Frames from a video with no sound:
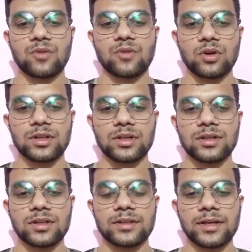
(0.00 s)
treatment
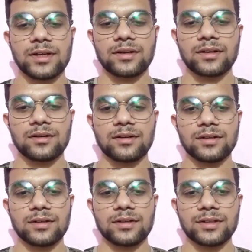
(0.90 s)
plants,
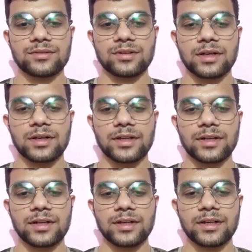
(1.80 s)
which reduces its